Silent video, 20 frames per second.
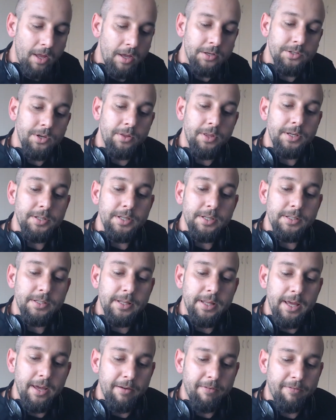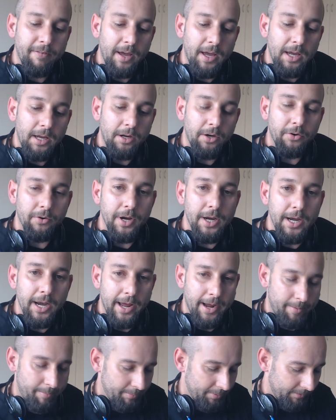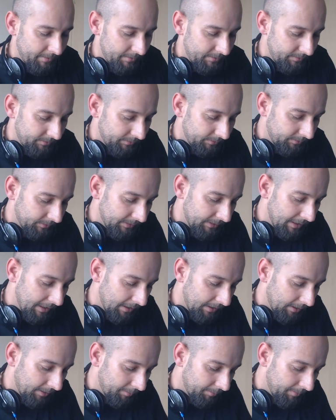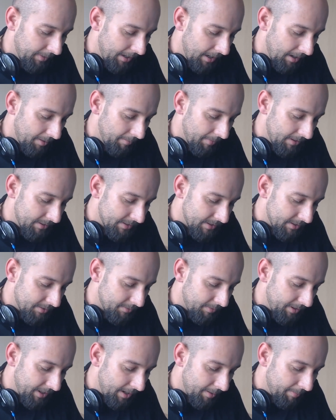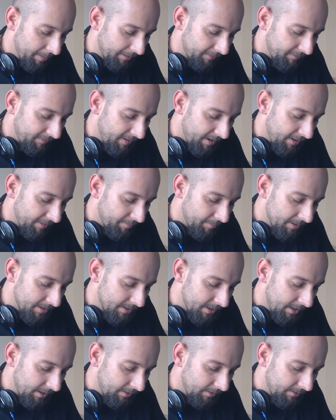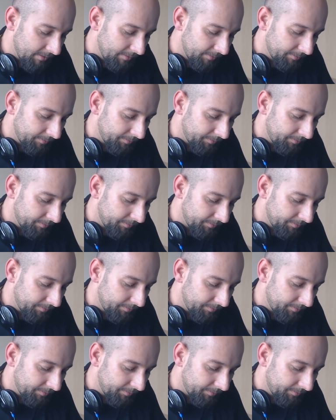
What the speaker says: So this is TFA Green Apple. I mixed this one up at 5%.